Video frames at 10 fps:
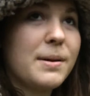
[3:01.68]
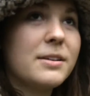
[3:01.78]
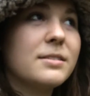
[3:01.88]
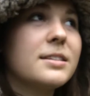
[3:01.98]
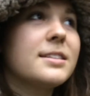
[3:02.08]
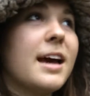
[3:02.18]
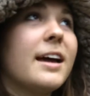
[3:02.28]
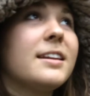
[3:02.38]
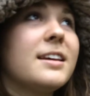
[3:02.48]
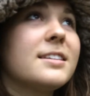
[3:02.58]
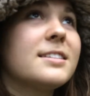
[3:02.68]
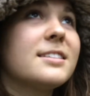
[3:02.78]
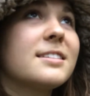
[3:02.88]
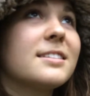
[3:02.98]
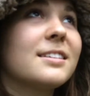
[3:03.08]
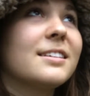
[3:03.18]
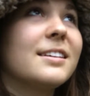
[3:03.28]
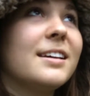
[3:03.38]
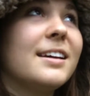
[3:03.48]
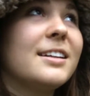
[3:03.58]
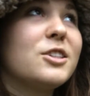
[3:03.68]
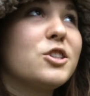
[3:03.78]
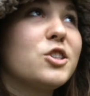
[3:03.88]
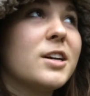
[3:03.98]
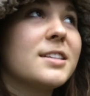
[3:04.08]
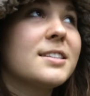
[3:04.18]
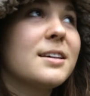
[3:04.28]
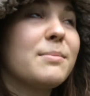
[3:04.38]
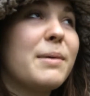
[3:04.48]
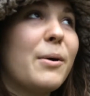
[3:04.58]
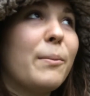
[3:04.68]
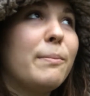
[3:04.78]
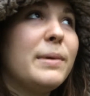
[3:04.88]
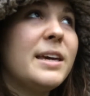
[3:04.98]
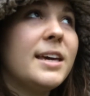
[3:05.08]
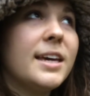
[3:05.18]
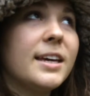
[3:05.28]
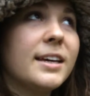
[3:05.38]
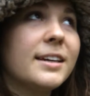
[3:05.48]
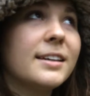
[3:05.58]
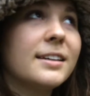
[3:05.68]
about sadness. It's just about being.